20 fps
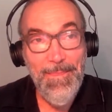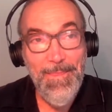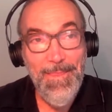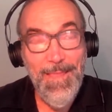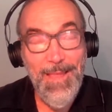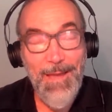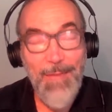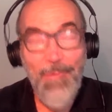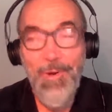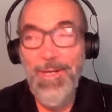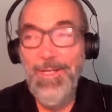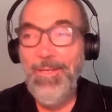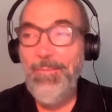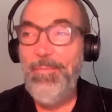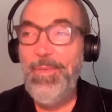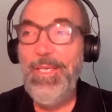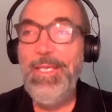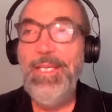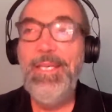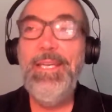I want to
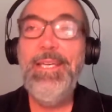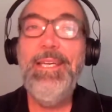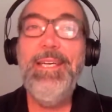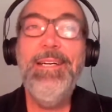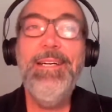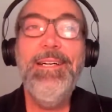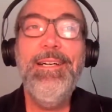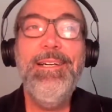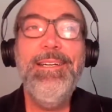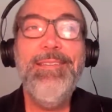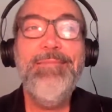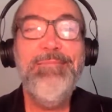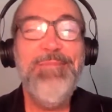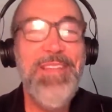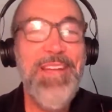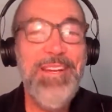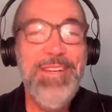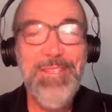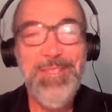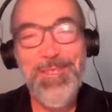be
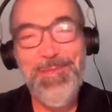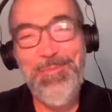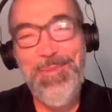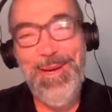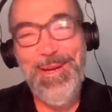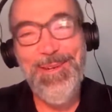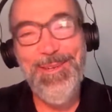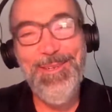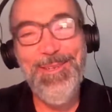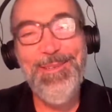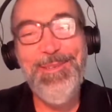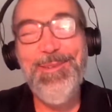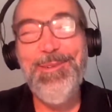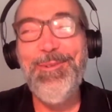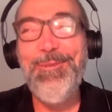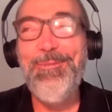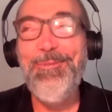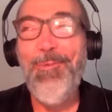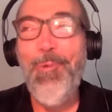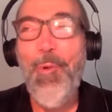not a
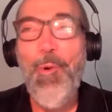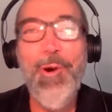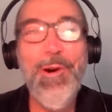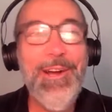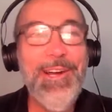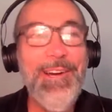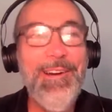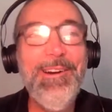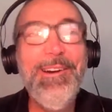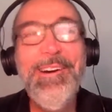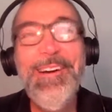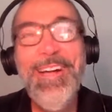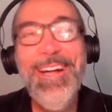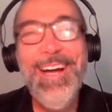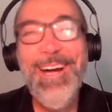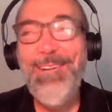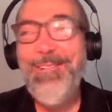spiritual warrior. I